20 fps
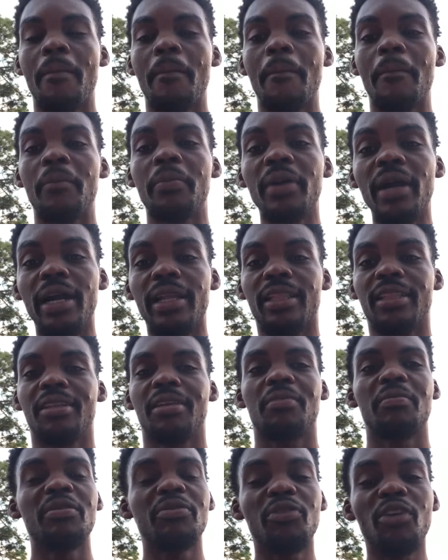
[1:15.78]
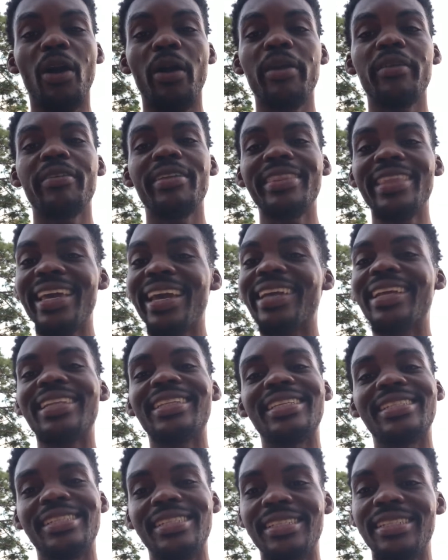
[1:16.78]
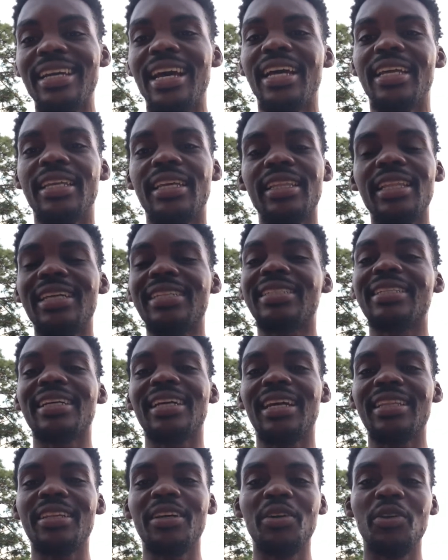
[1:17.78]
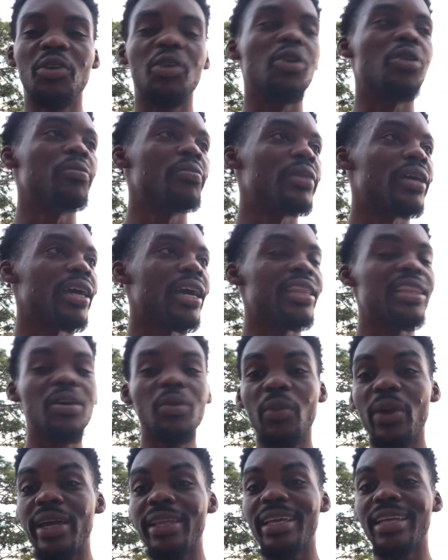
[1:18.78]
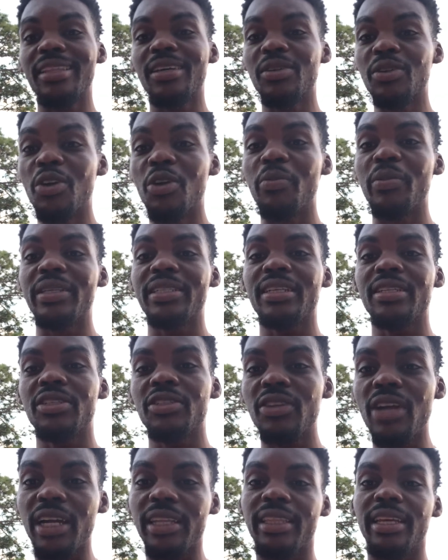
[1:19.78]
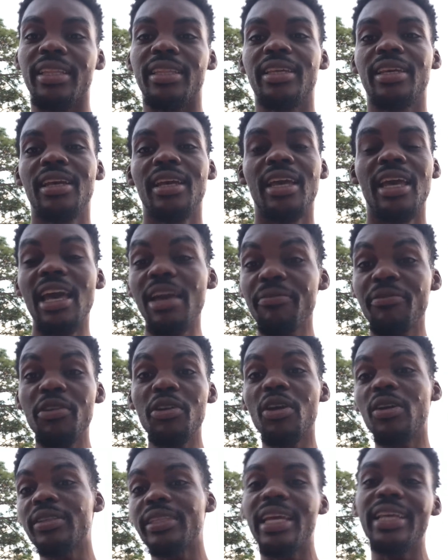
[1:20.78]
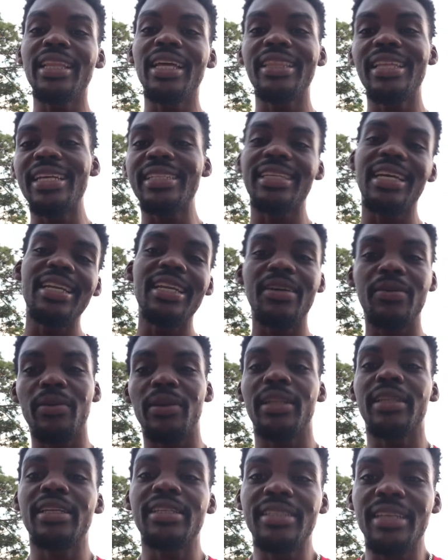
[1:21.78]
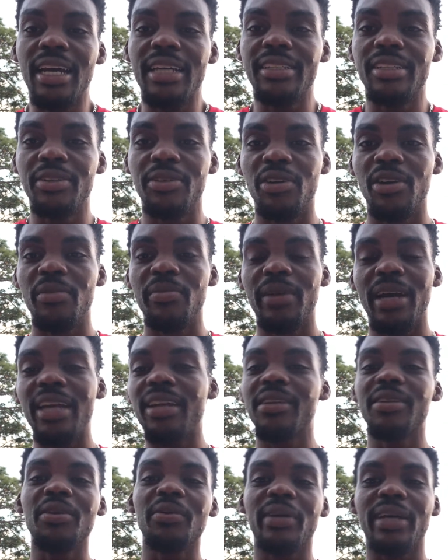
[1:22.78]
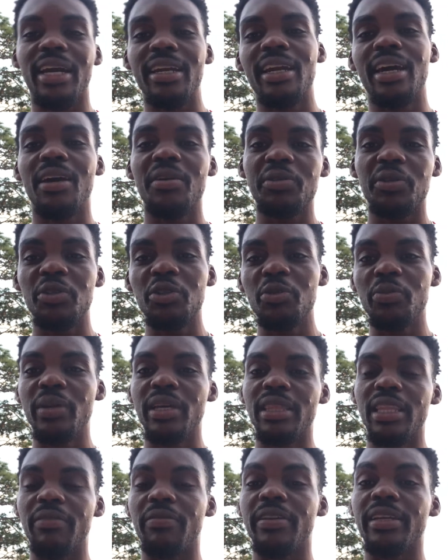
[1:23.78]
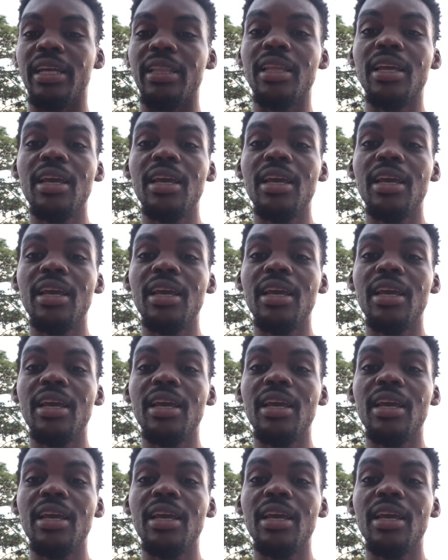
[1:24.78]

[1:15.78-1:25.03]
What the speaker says: But before we even take it into society, let's look at the home and the way that the home is constructed. If you don't think that there's inequality inside your home, I don't know what kind of household you've been living in.